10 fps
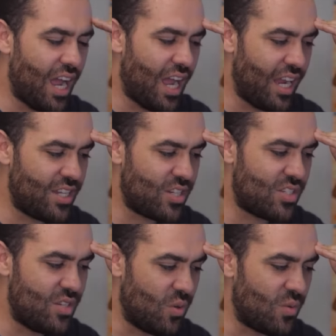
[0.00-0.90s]
I
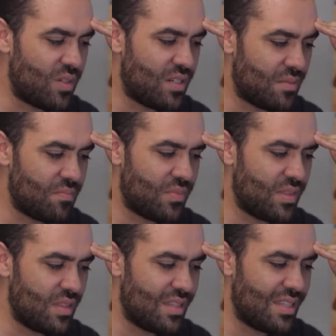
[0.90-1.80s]
just don't.
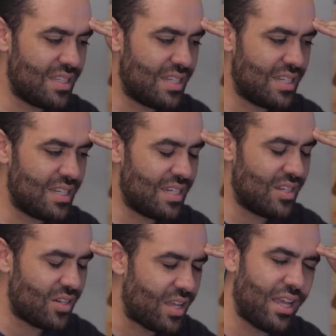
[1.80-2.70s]

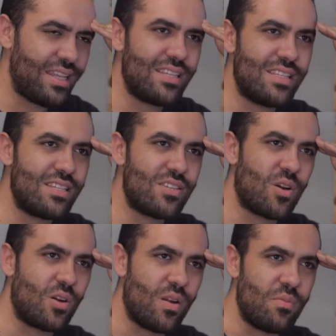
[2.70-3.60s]
Okay, this is
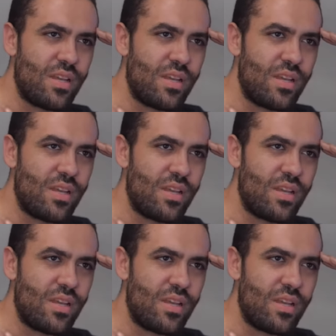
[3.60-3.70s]
hard, right?